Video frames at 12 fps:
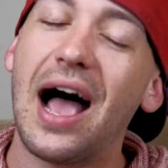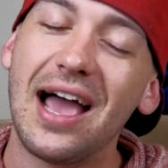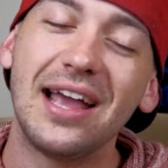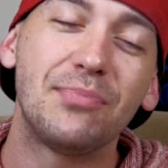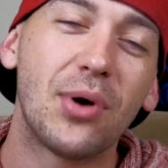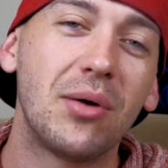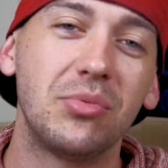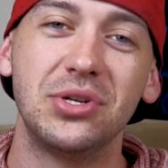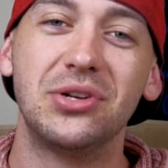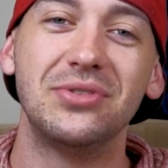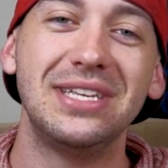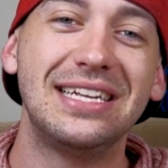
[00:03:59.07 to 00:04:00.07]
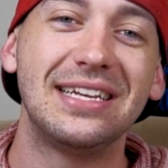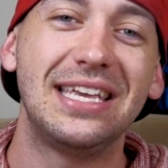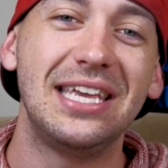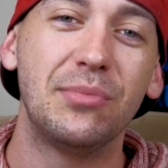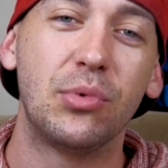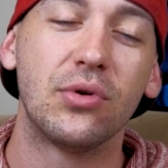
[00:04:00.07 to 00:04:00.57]
I probably don't need a
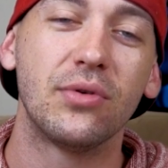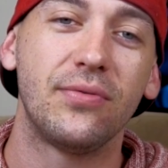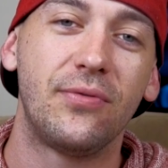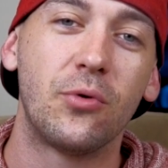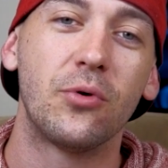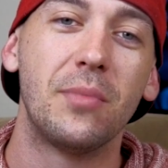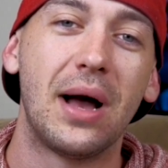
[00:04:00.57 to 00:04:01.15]
keyboard for